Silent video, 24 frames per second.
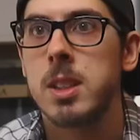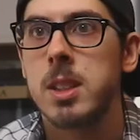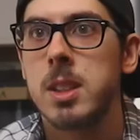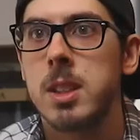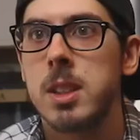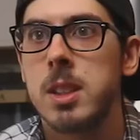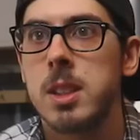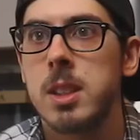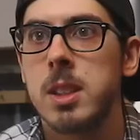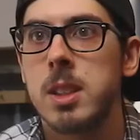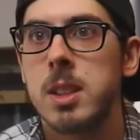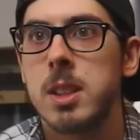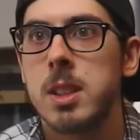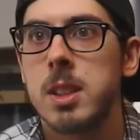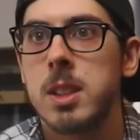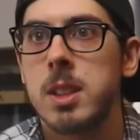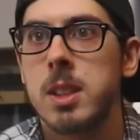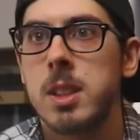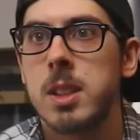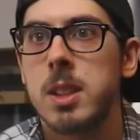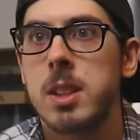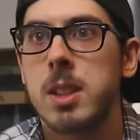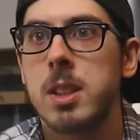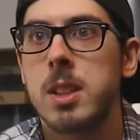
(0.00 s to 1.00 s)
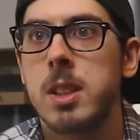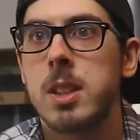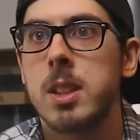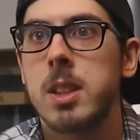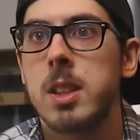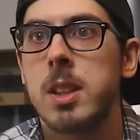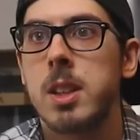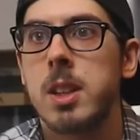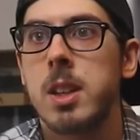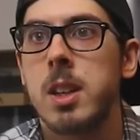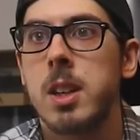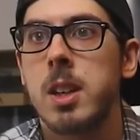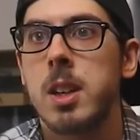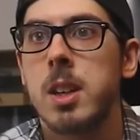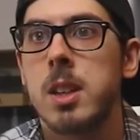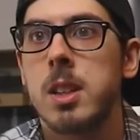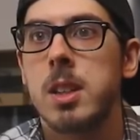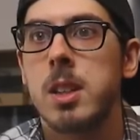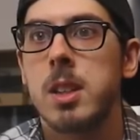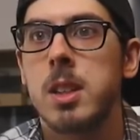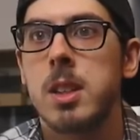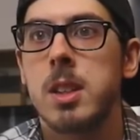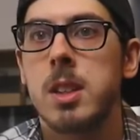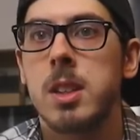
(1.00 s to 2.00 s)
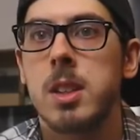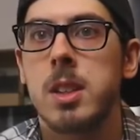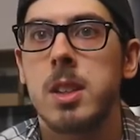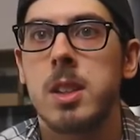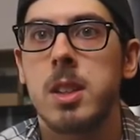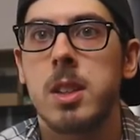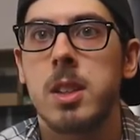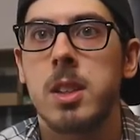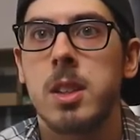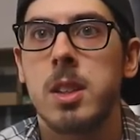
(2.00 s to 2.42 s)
Nothing is said.